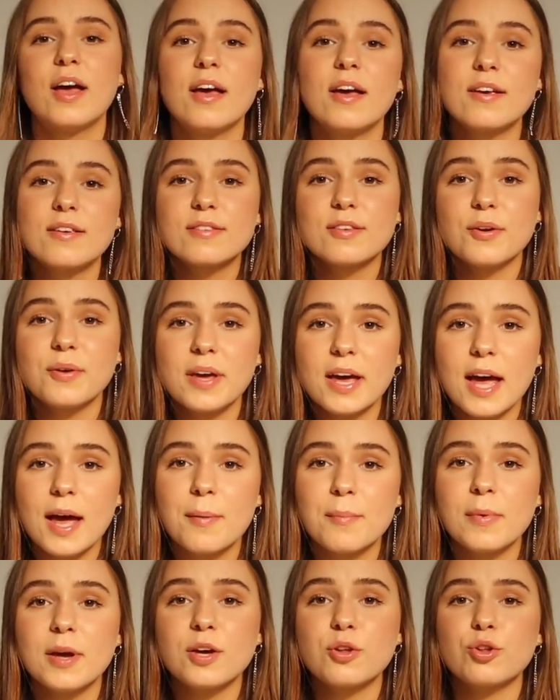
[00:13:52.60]
So yeah,
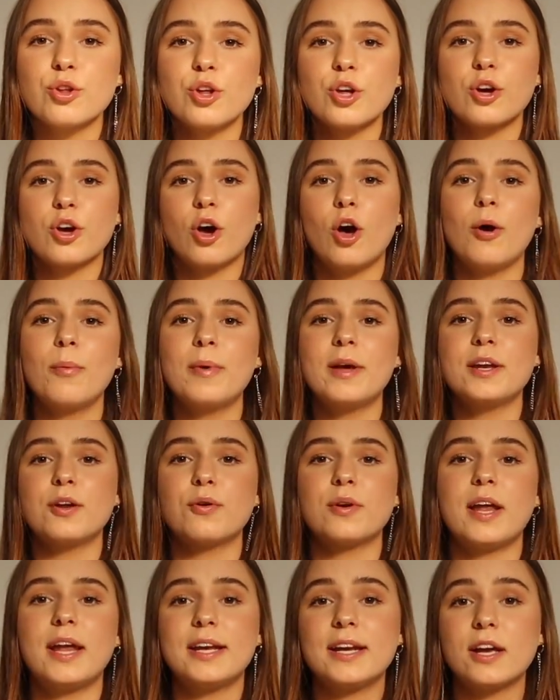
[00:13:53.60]
make sure you comment on
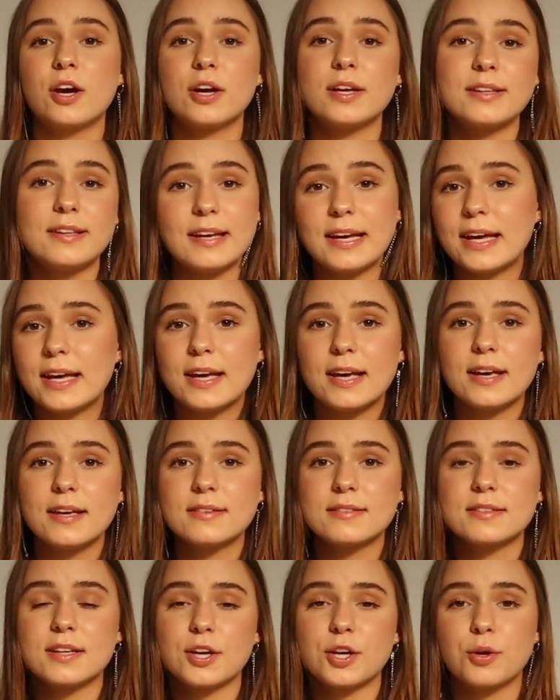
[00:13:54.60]
any ideas
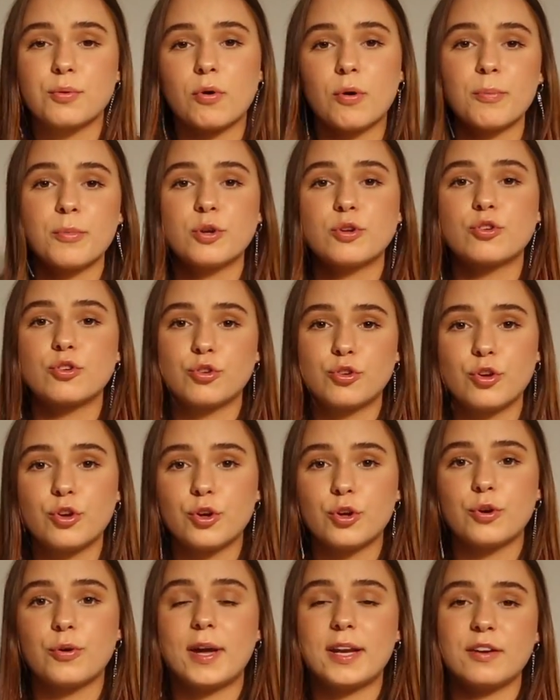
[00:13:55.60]
that you want me to
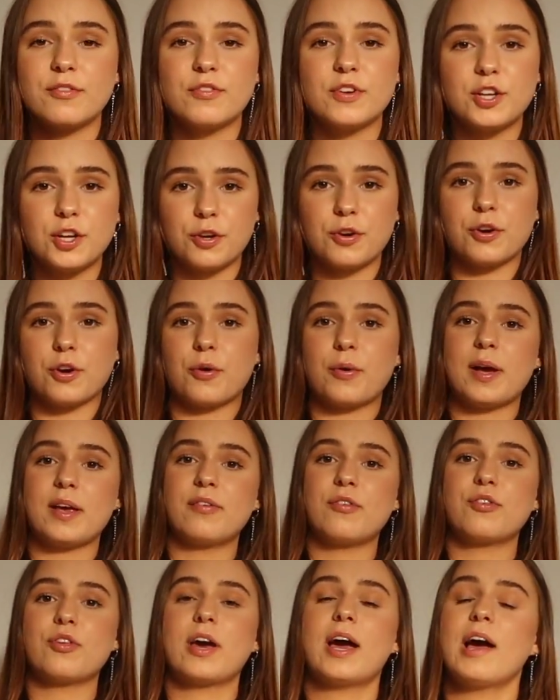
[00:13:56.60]
do, any video
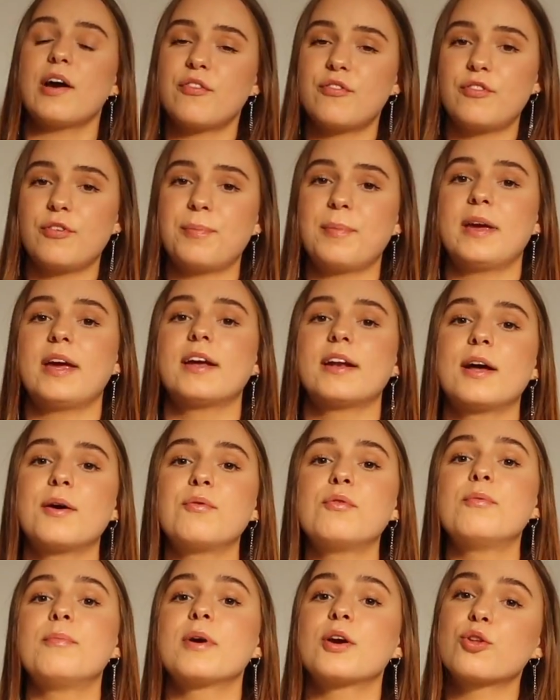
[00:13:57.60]
requests you have for me, and I
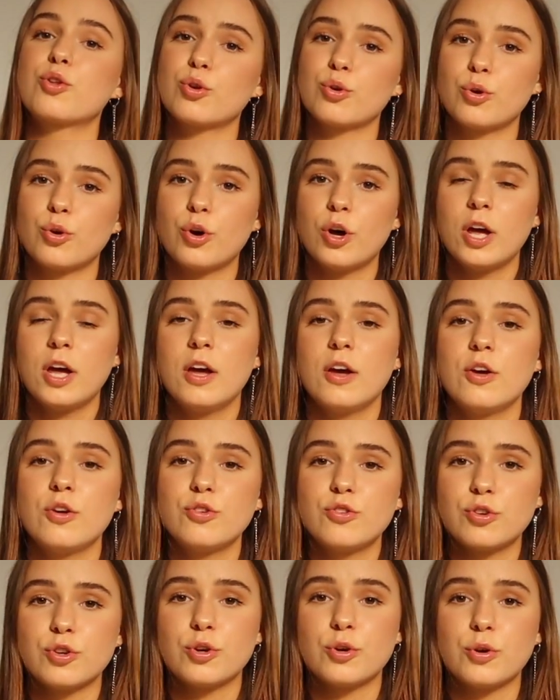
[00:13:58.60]
will make sure
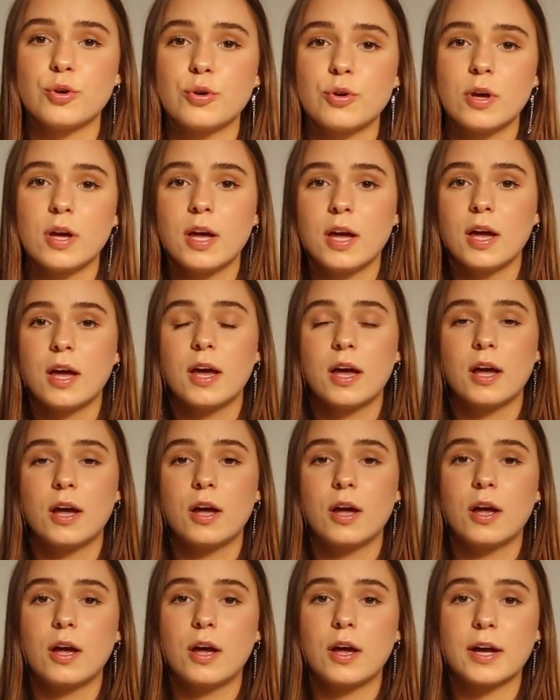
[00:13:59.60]
to
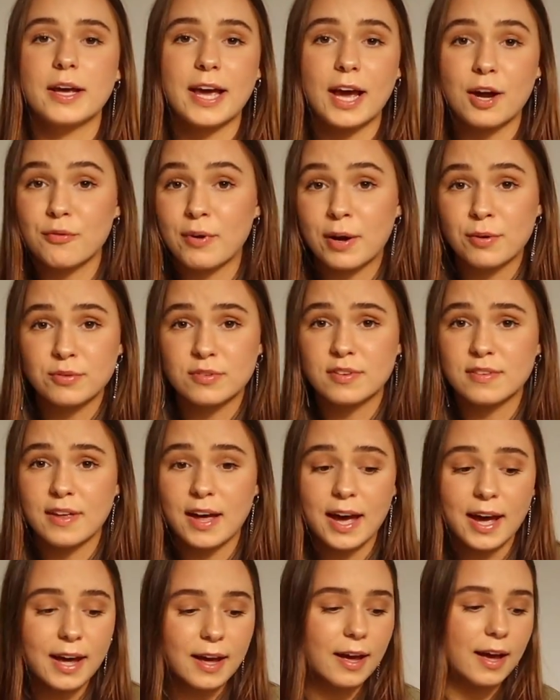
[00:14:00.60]
get around to
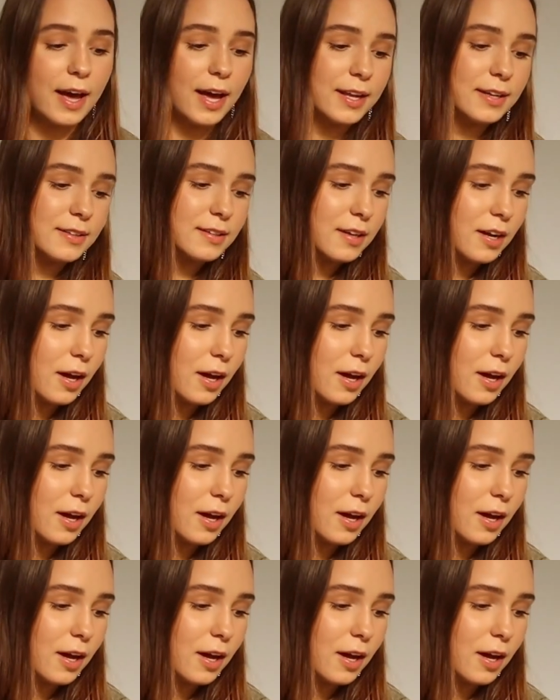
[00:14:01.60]
that. And